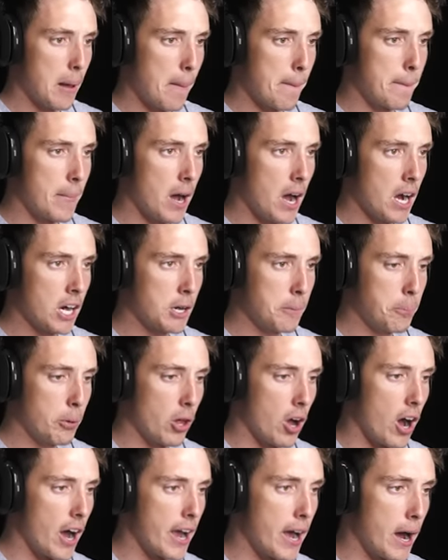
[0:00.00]

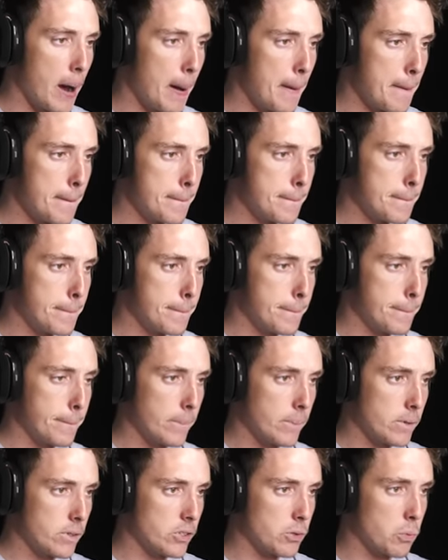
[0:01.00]
Markiplier.
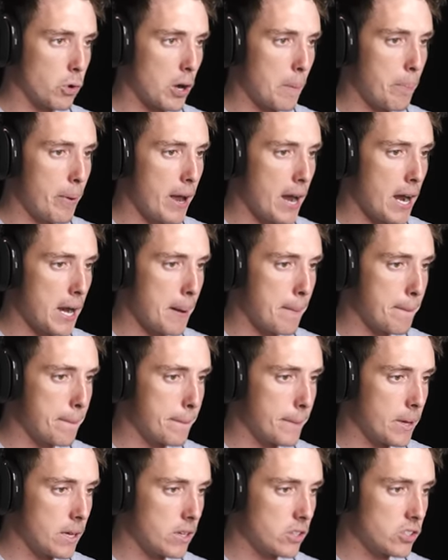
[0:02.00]
What about him?
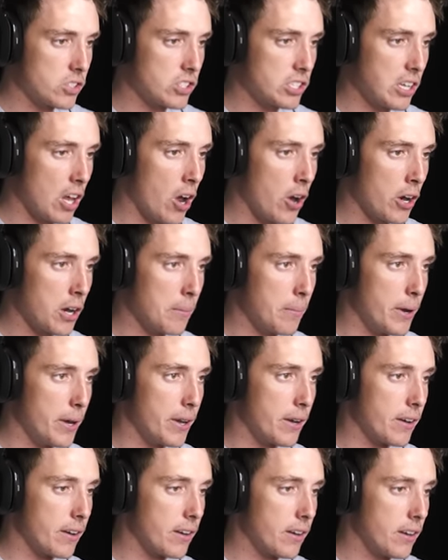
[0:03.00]
Slogoman.